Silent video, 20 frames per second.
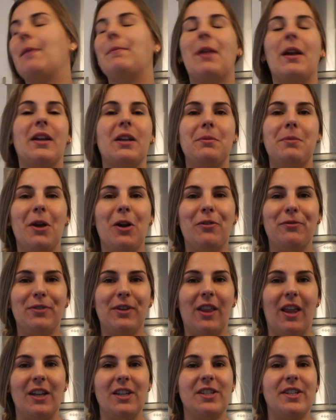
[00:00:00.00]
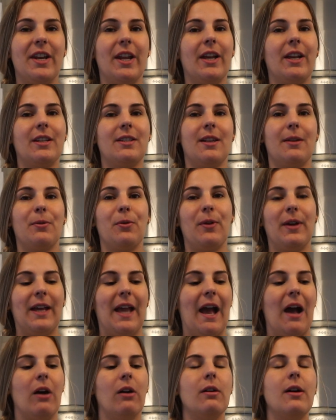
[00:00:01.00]
not going to be home for lunch today because I'm going
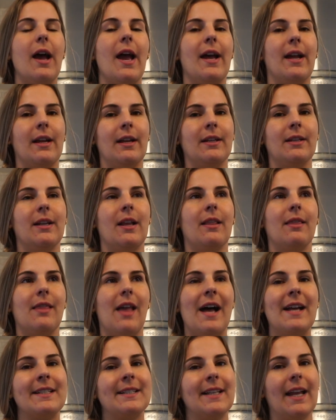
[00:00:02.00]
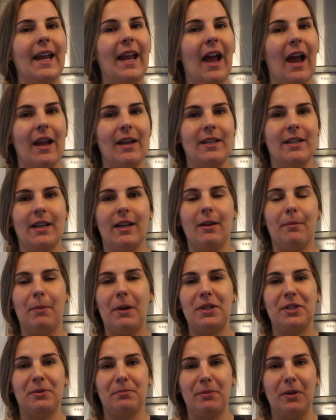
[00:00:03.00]
out, and last night I did a
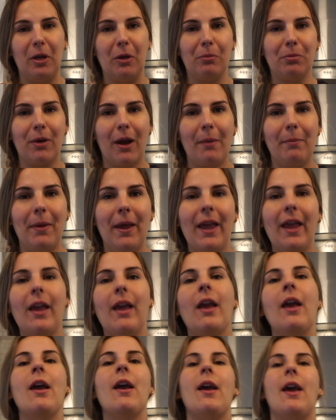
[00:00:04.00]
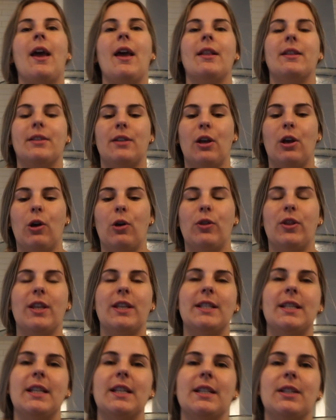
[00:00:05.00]
bunch of meal prepping, and so
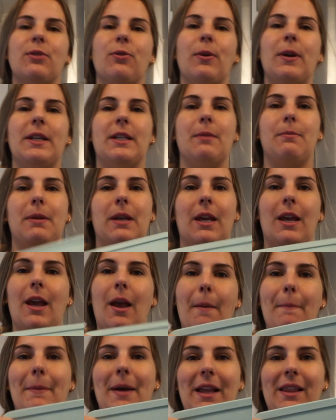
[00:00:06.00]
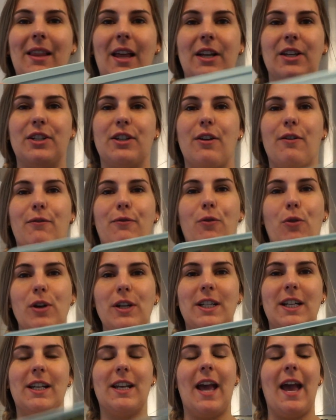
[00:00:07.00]
this is going to be my lunch for
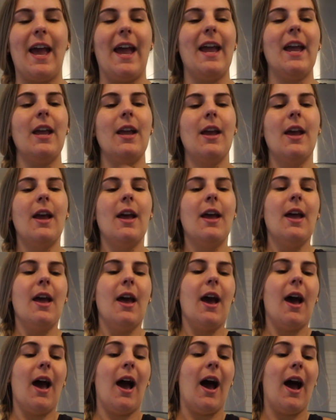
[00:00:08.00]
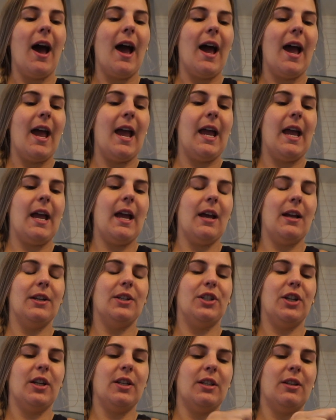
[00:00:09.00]
today. I
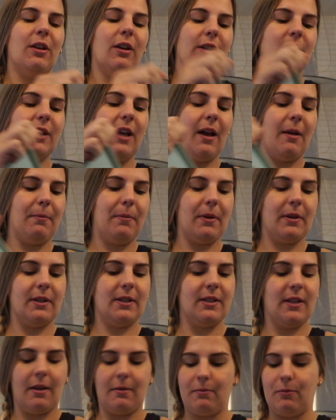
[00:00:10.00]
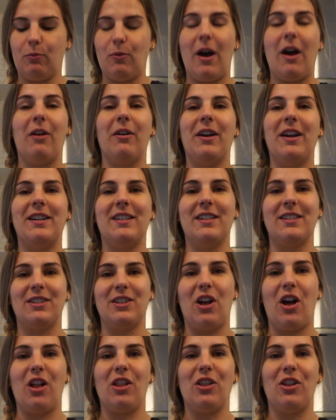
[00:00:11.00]
just cooked up, so wow, it does
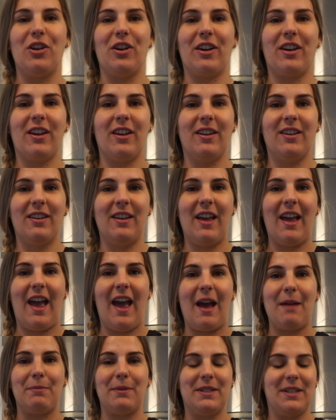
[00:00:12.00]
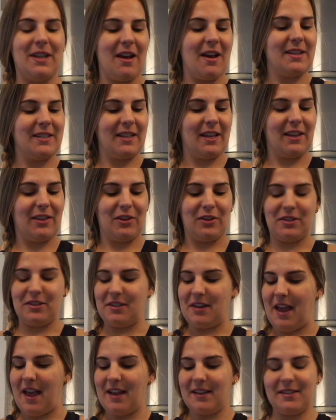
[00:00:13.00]
not look appetizing. It looks
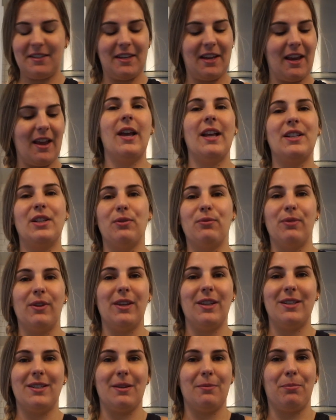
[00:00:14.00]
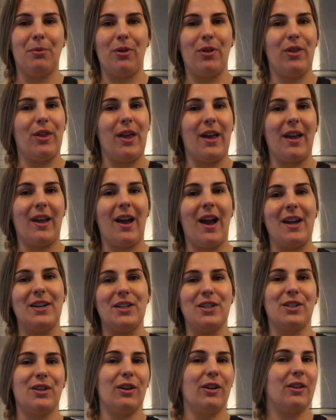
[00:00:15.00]
nasty. It's a really simple thing. I
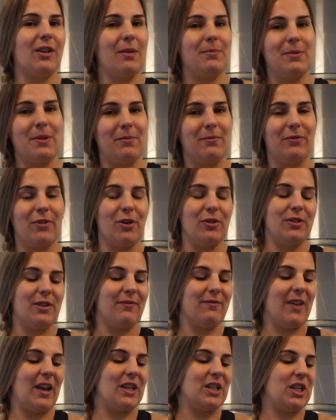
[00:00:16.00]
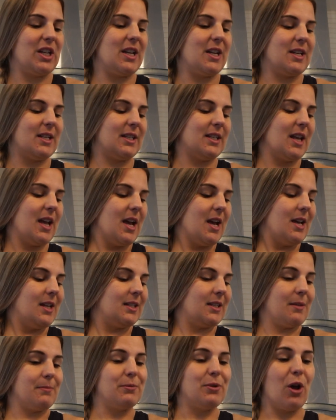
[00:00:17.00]
just cooked up some frozen veggies,
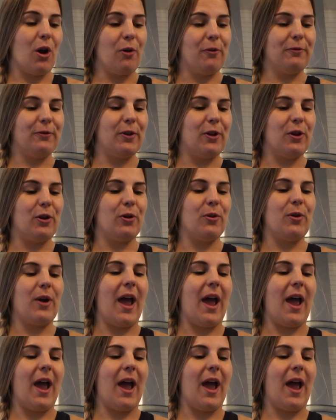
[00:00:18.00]
some tofu,